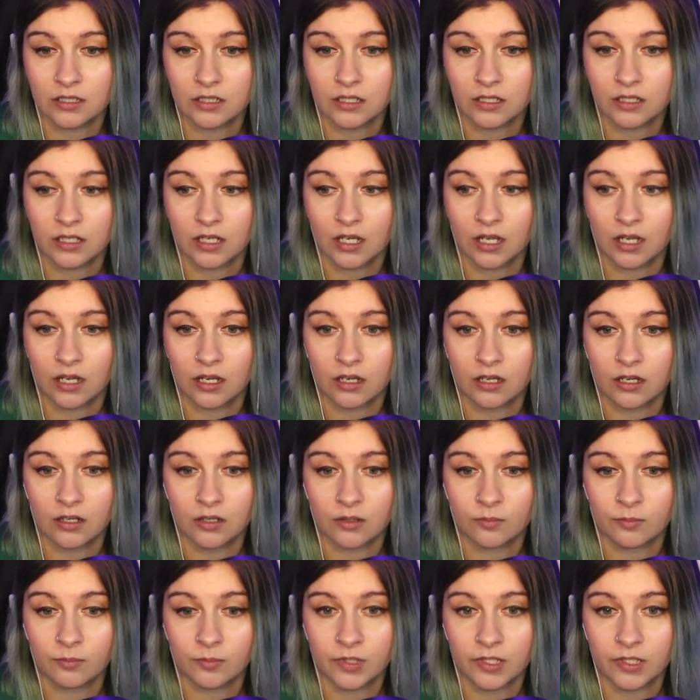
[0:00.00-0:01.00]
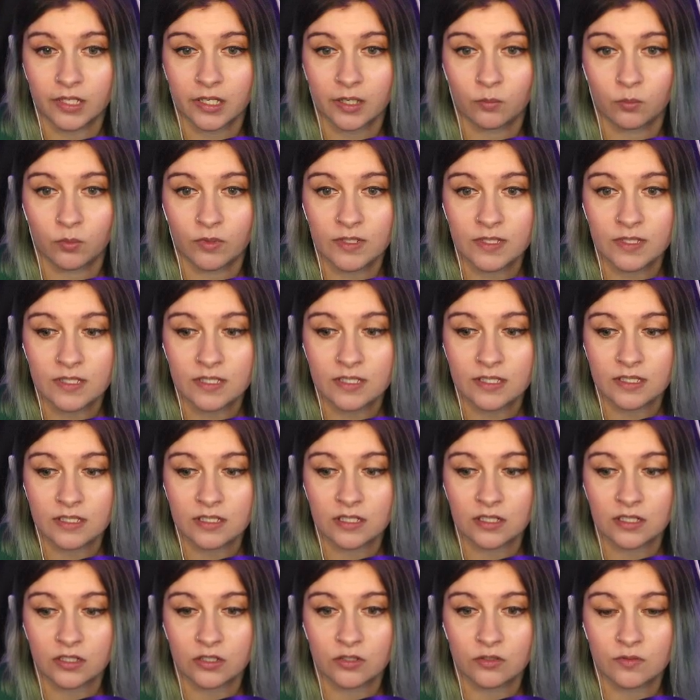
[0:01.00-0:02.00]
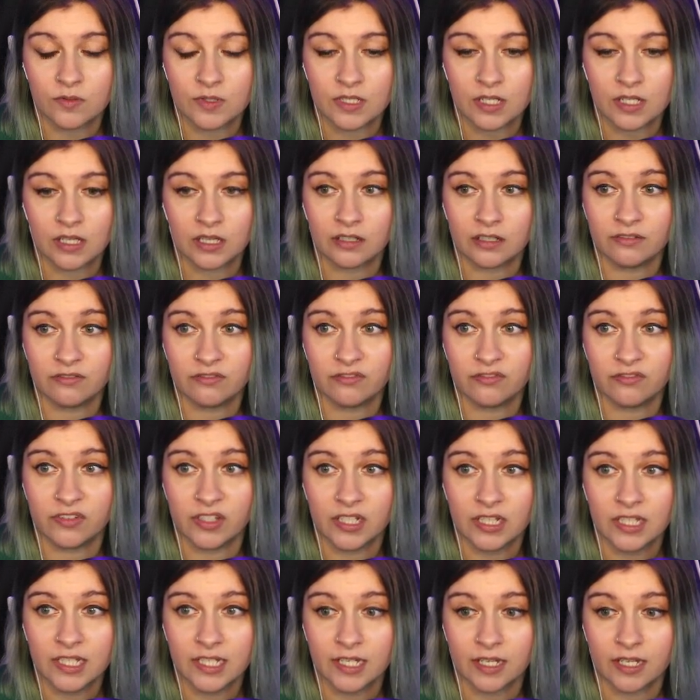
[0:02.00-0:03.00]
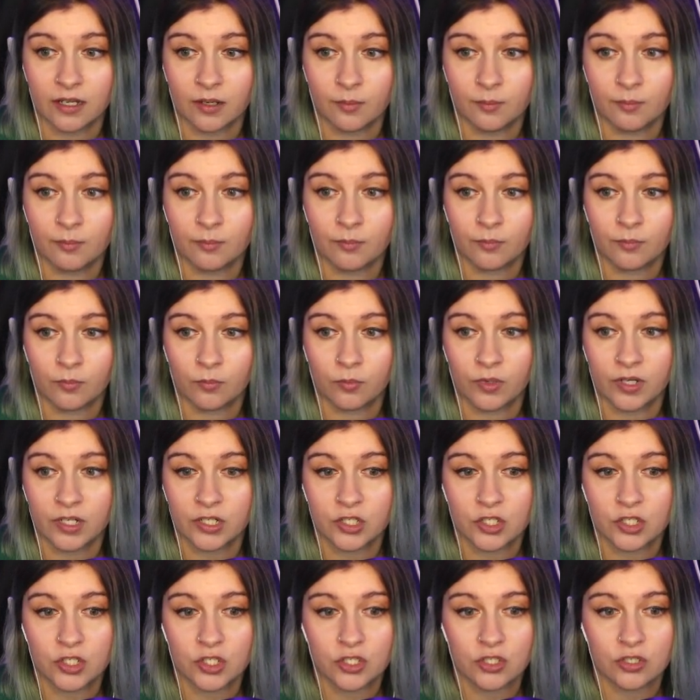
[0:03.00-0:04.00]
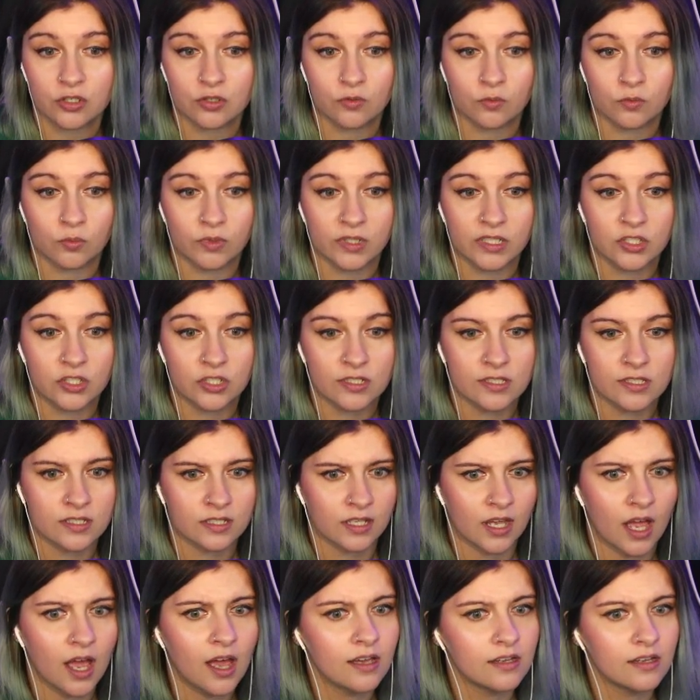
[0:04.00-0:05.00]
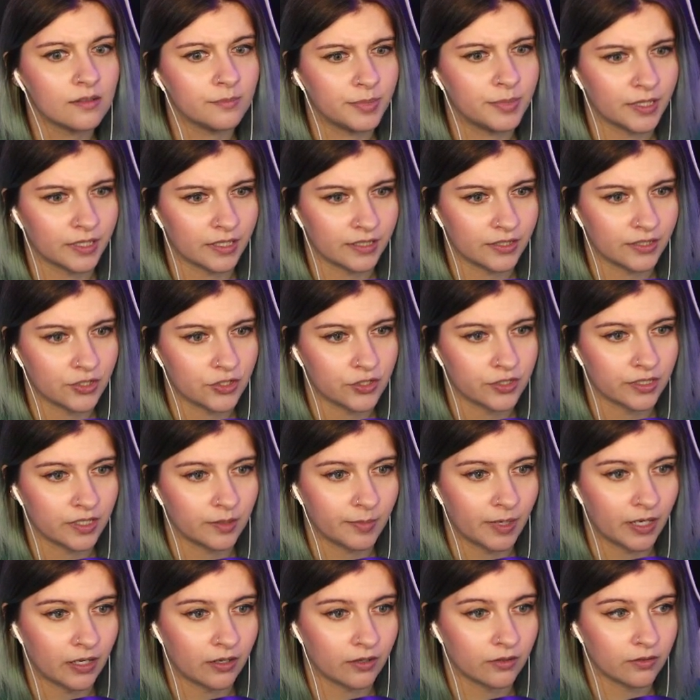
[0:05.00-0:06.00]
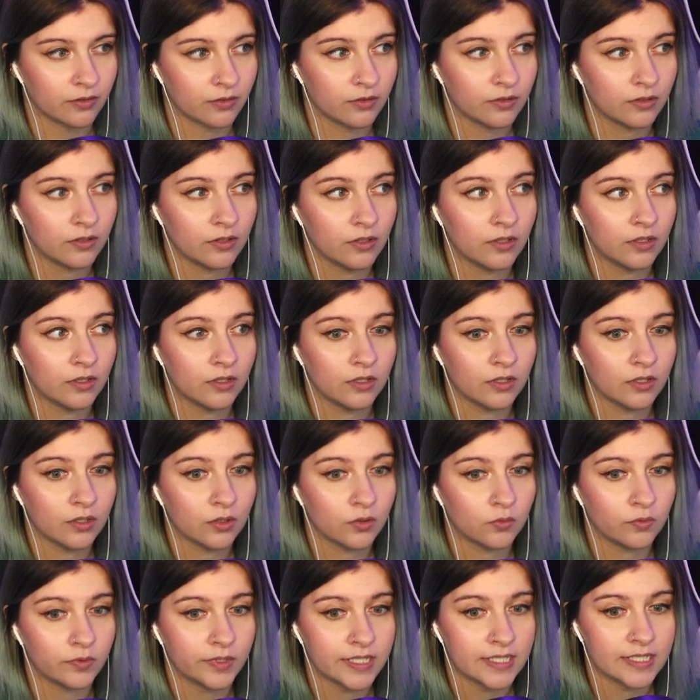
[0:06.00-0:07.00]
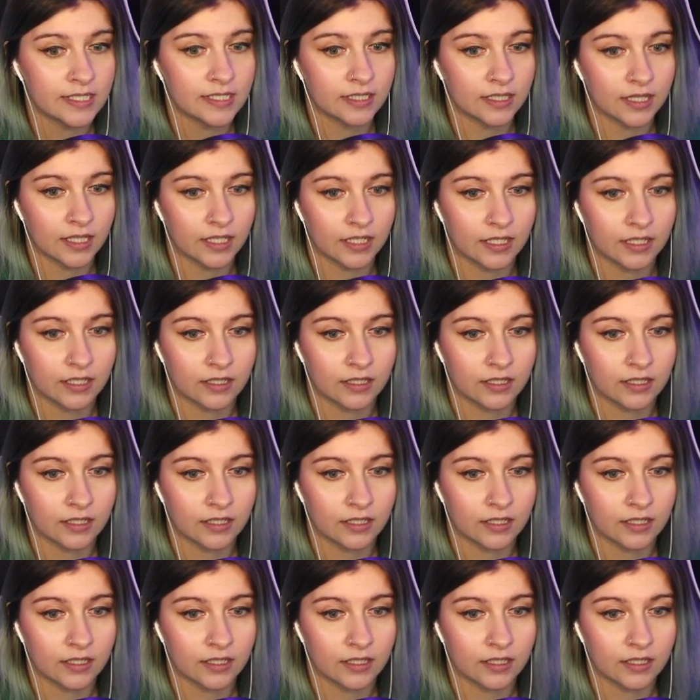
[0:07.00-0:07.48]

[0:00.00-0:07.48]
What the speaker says: It wants us to use clavilium, which we just got a book entry about recently.